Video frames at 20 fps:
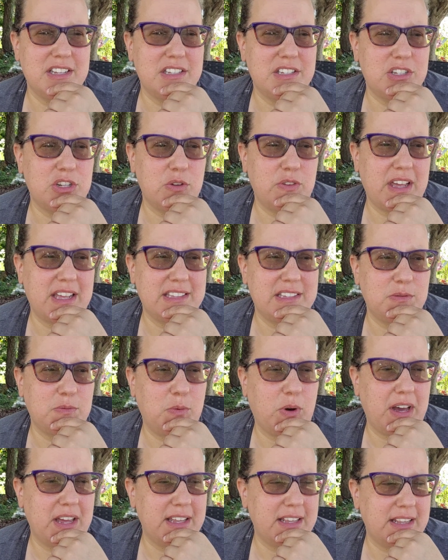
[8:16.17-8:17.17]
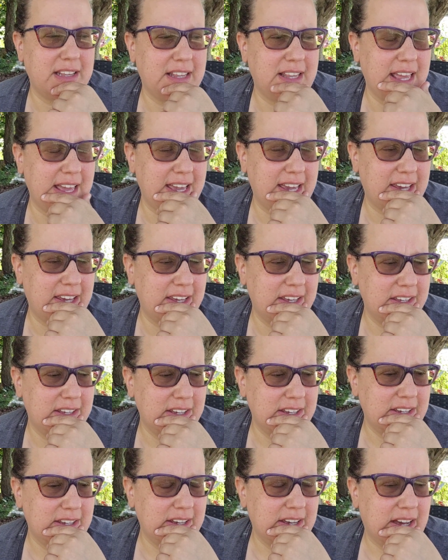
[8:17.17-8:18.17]
So that's what, like
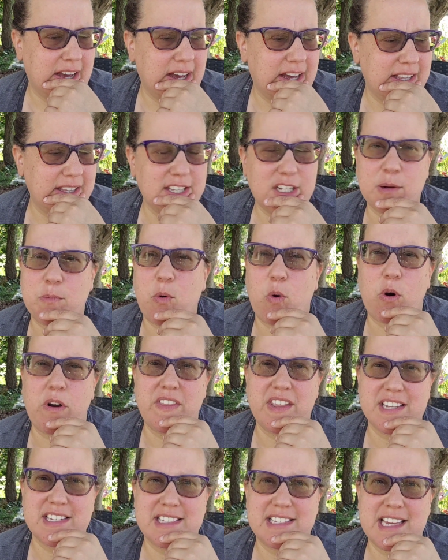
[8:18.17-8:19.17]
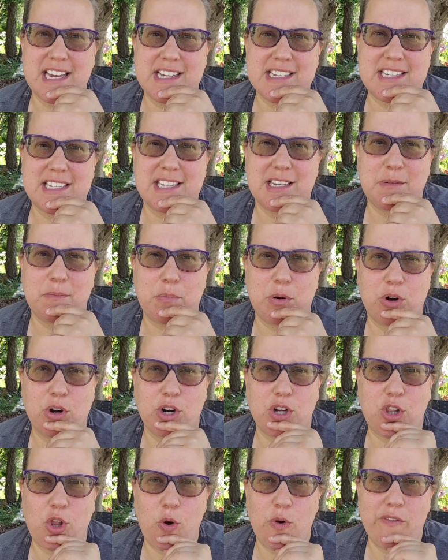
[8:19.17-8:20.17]
a little more than 6 per
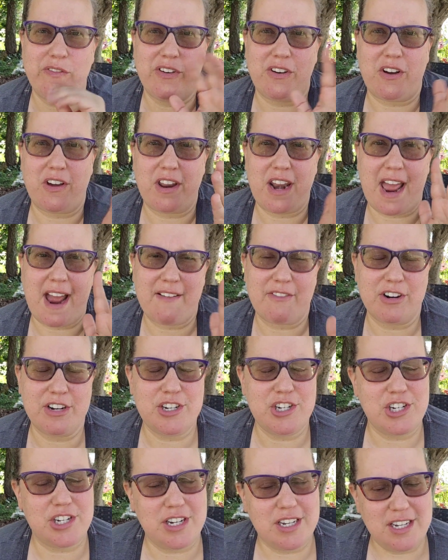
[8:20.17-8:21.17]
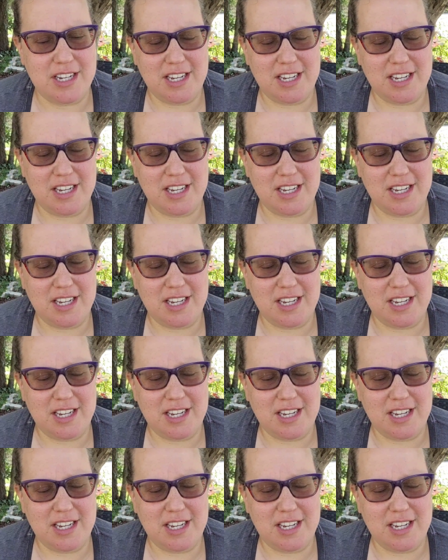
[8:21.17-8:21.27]
clove on average.